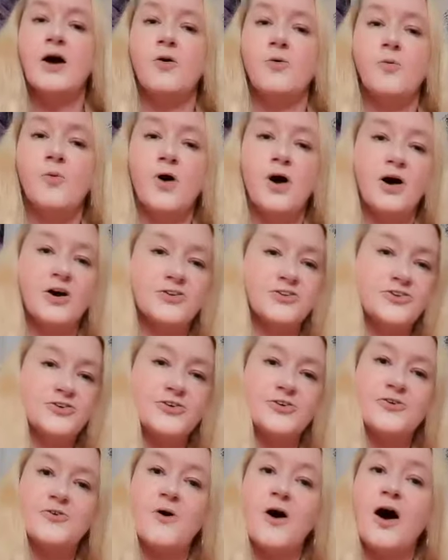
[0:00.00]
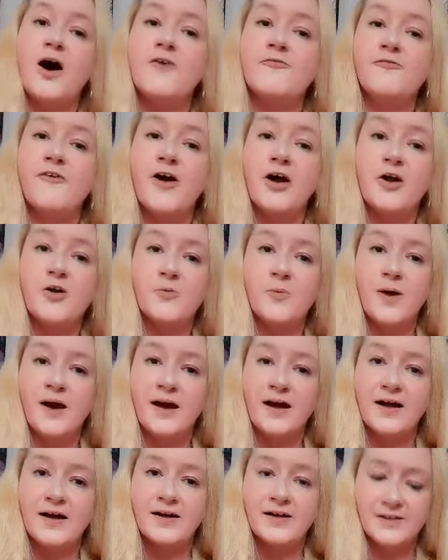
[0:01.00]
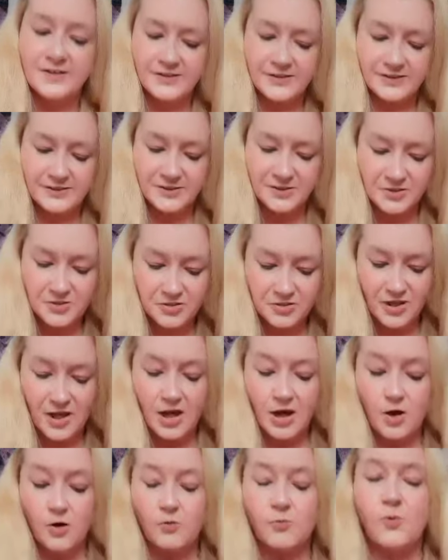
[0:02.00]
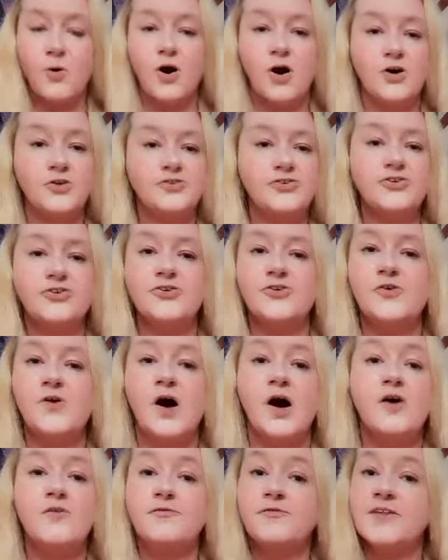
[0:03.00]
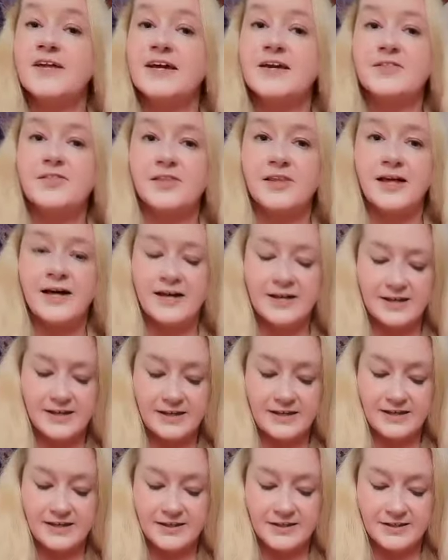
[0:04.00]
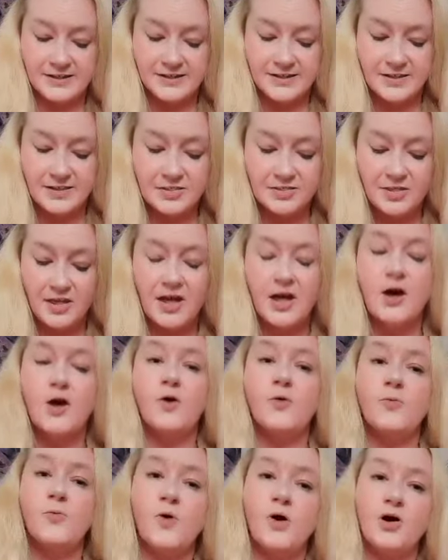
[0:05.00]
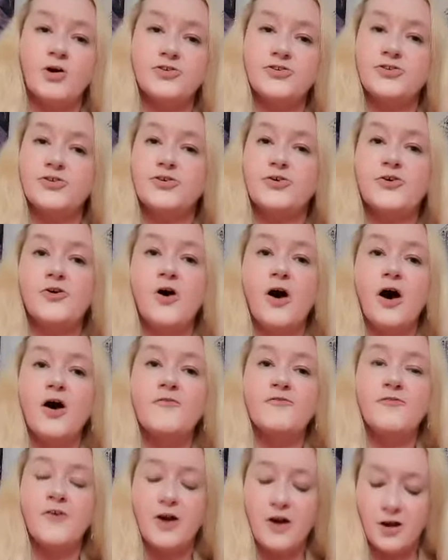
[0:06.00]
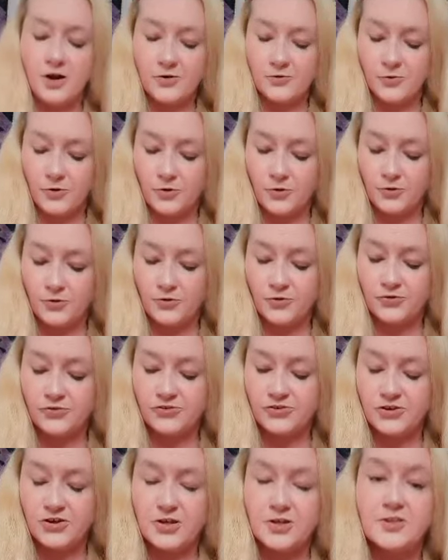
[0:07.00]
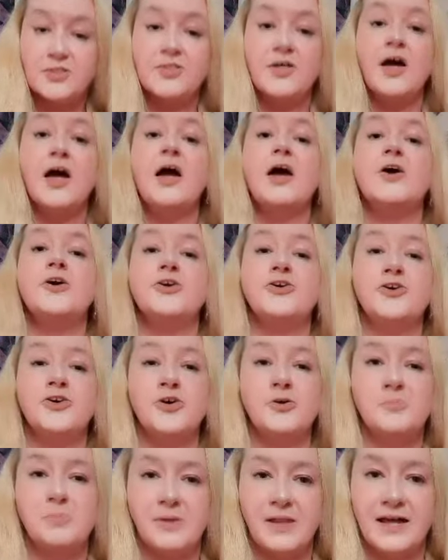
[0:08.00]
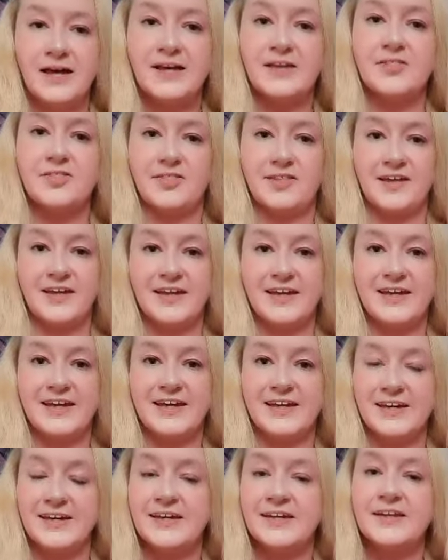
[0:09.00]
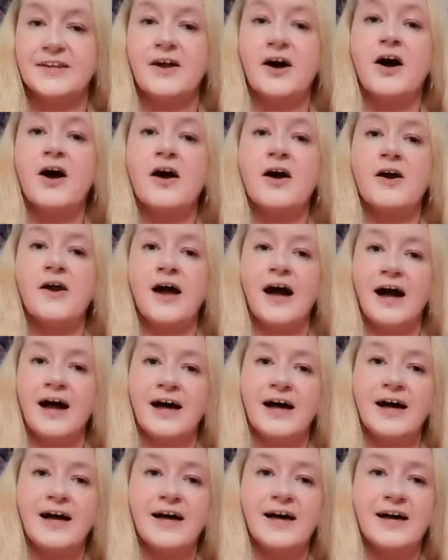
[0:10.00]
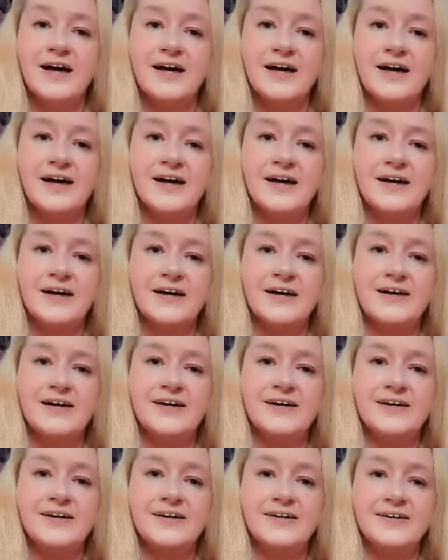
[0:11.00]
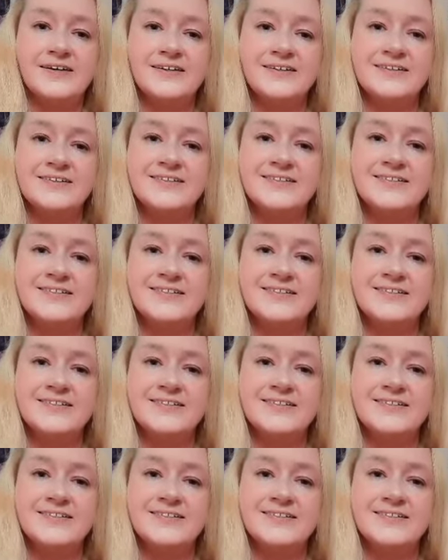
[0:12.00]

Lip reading: Water off our wells, water off these lands, water off our oceans, your blessing in our hands.